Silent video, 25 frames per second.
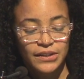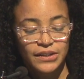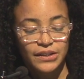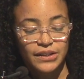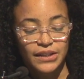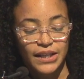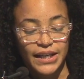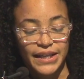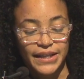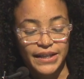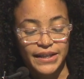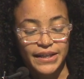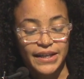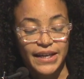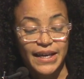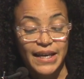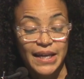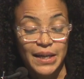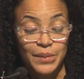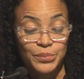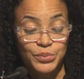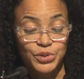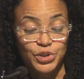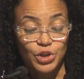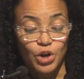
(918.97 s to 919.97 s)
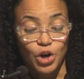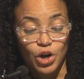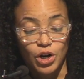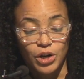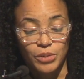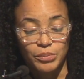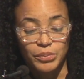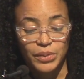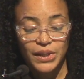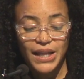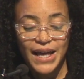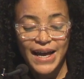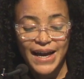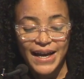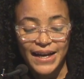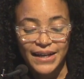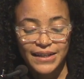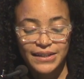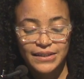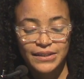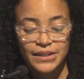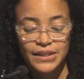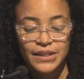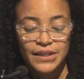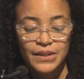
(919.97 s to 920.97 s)
like apes are
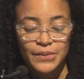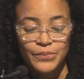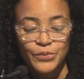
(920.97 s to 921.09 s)
black.